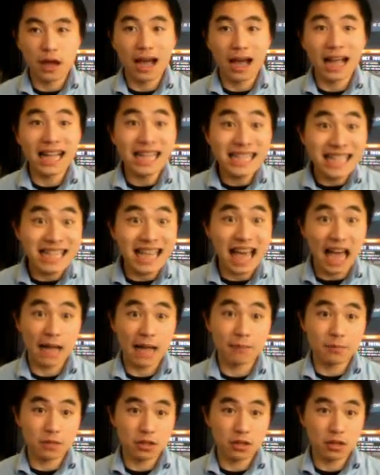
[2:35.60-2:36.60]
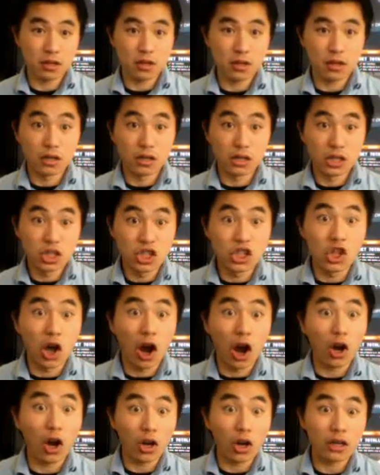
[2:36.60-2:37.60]
untapped,
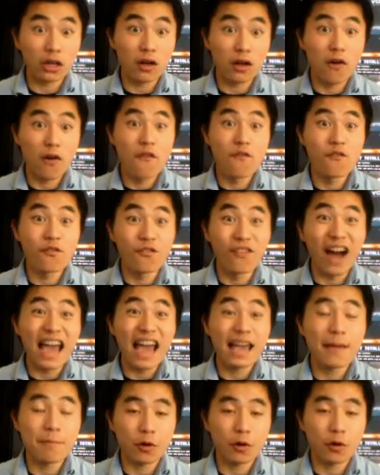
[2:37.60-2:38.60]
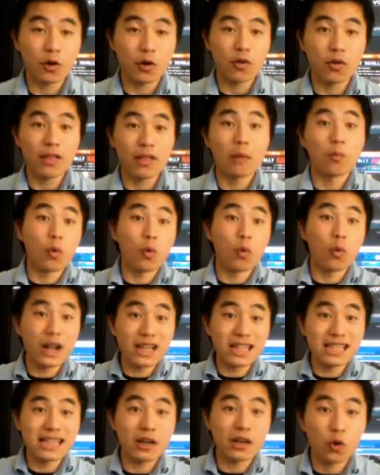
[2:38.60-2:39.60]
dark fiber that
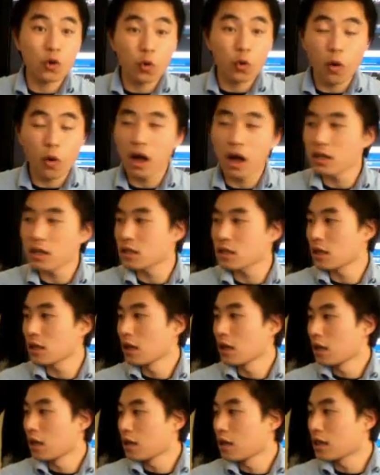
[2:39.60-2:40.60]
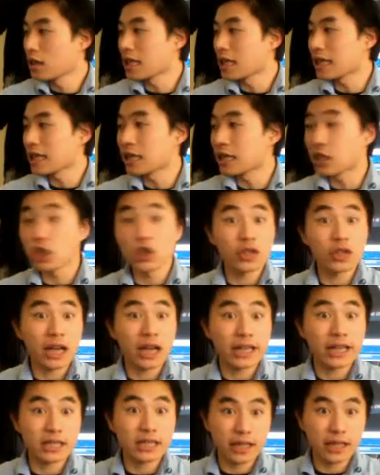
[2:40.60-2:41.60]
runs across the
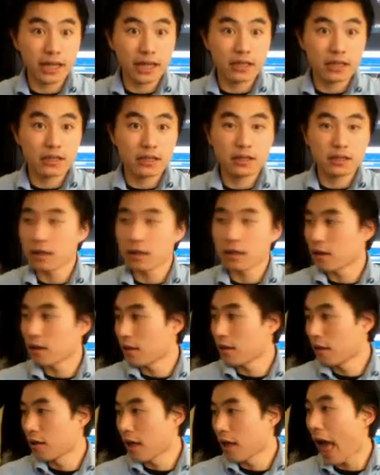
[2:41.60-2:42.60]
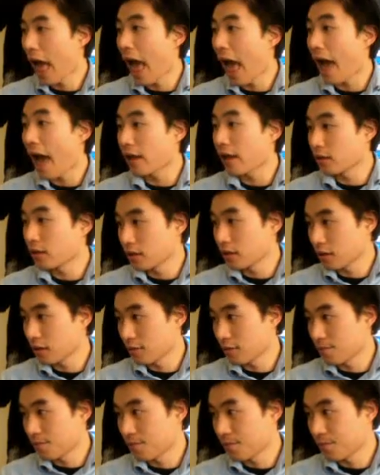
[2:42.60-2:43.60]
United States and
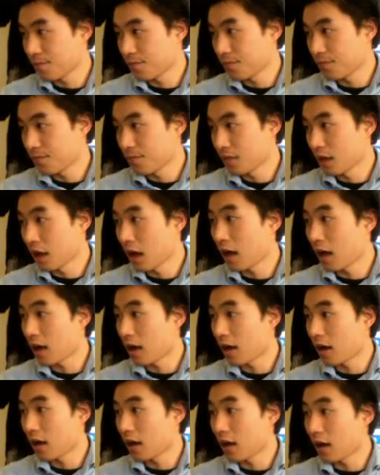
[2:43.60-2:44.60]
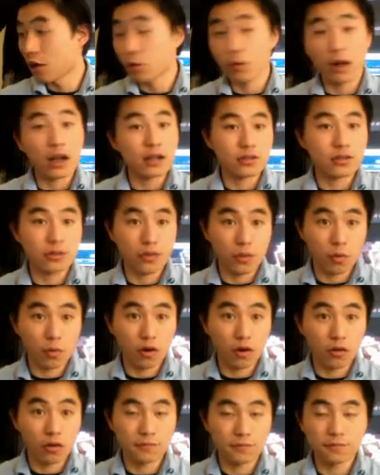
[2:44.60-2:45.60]
uh, across the
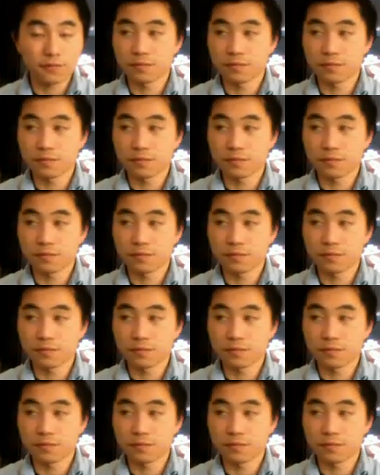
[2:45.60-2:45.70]
world.